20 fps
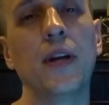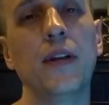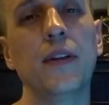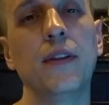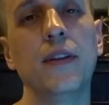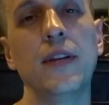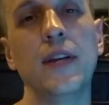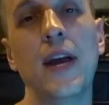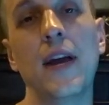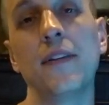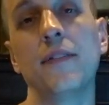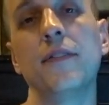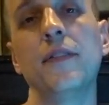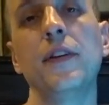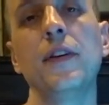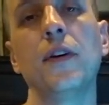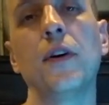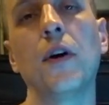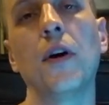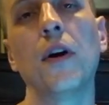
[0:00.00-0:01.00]
in the
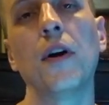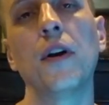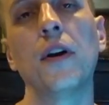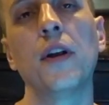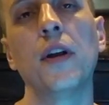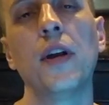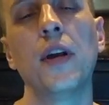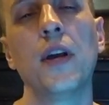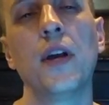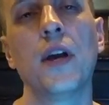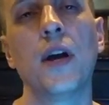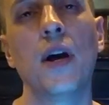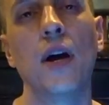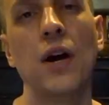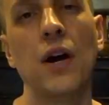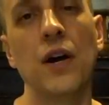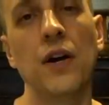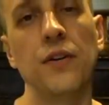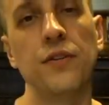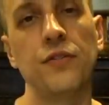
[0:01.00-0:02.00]
SD card.
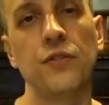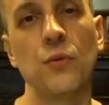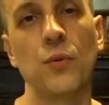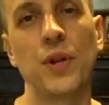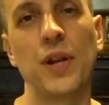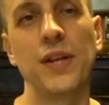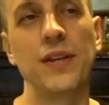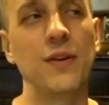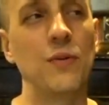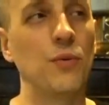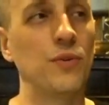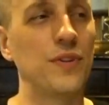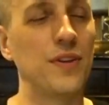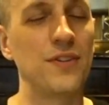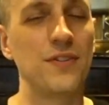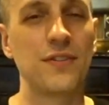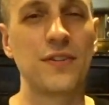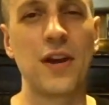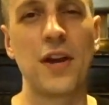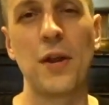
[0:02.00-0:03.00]
Uh, so what I did was I
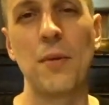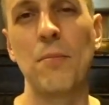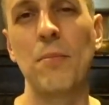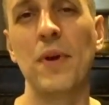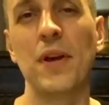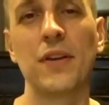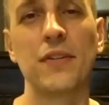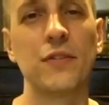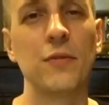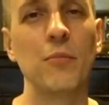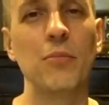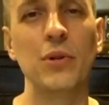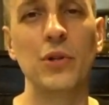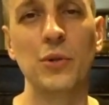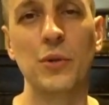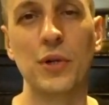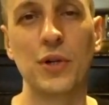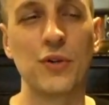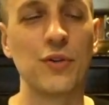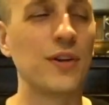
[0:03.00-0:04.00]
just kind of mixed
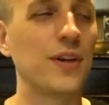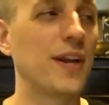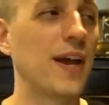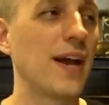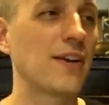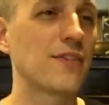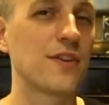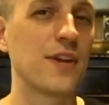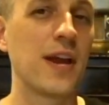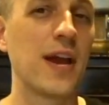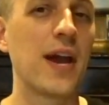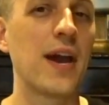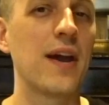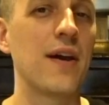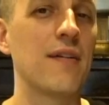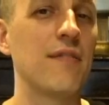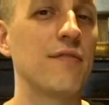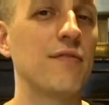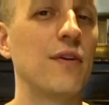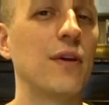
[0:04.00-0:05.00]
blue and green. I actually
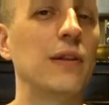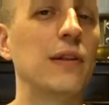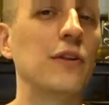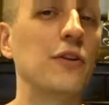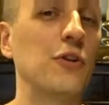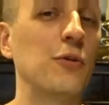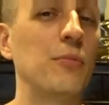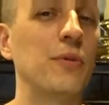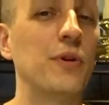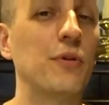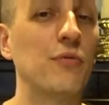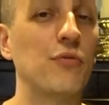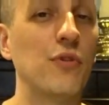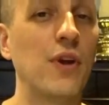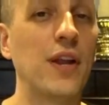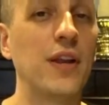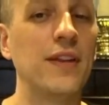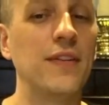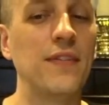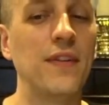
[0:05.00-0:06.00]
have a little bit of
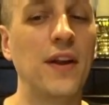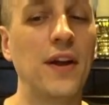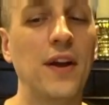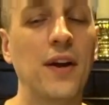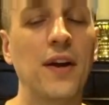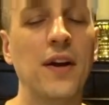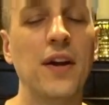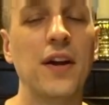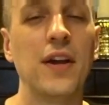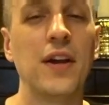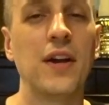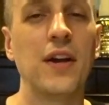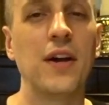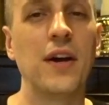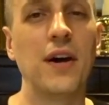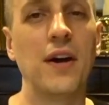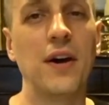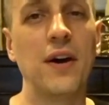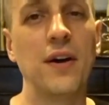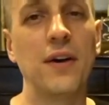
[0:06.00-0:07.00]
red in there.
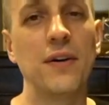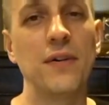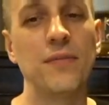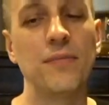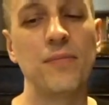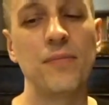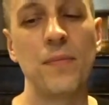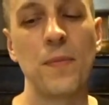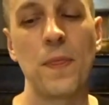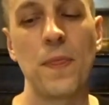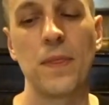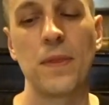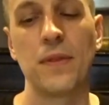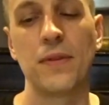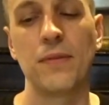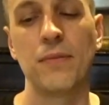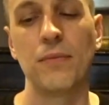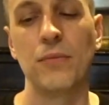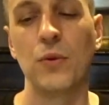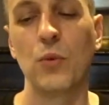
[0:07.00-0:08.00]
Um,
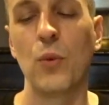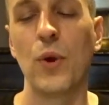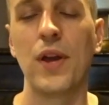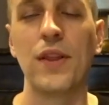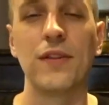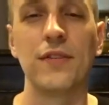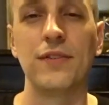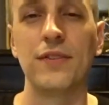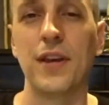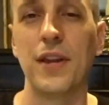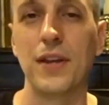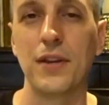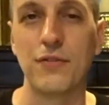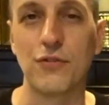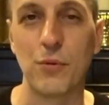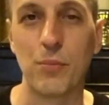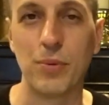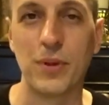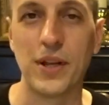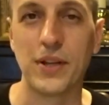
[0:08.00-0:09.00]
the way the settings
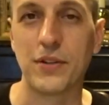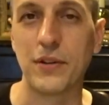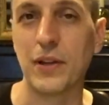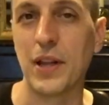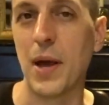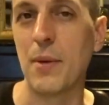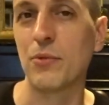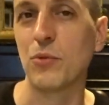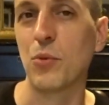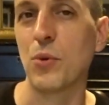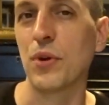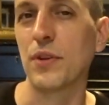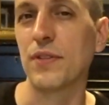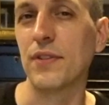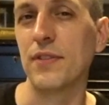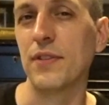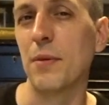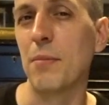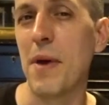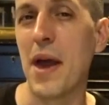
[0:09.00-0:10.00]
for Plecter Labs works
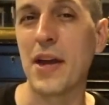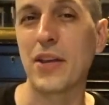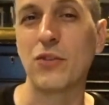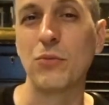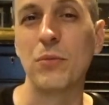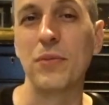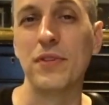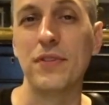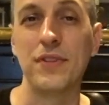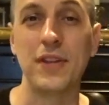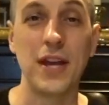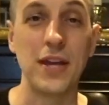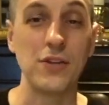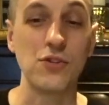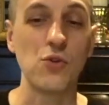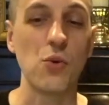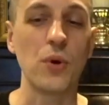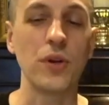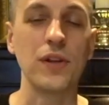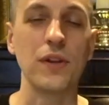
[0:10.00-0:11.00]
is the maximum is
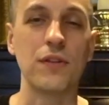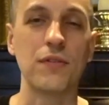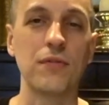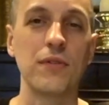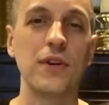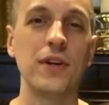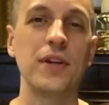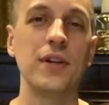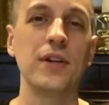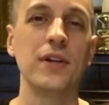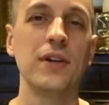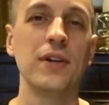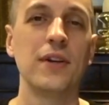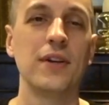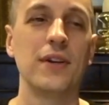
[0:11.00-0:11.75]
1023.